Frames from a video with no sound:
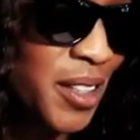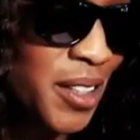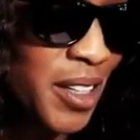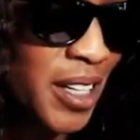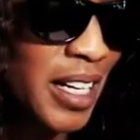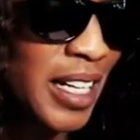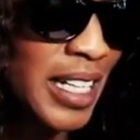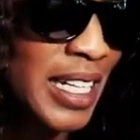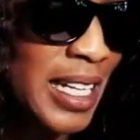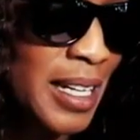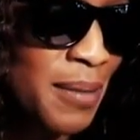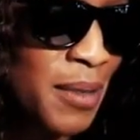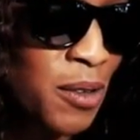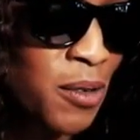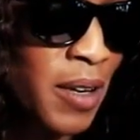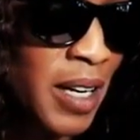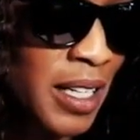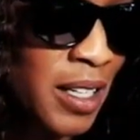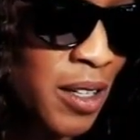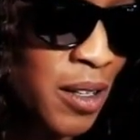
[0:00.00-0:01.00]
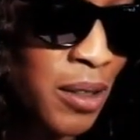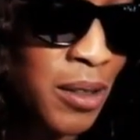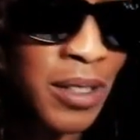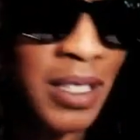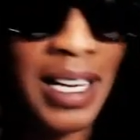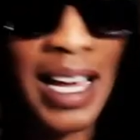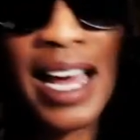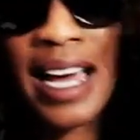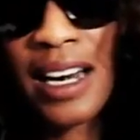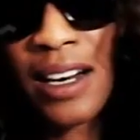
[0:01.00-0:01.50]
You're gonna keep the redcoats
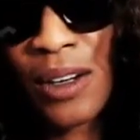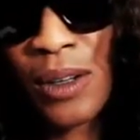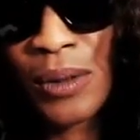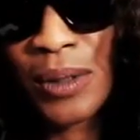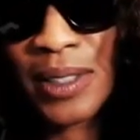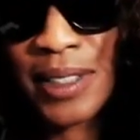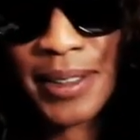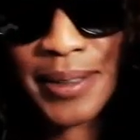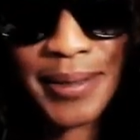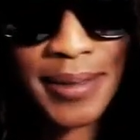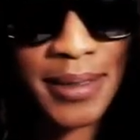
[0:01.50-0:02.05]
out of Oakland.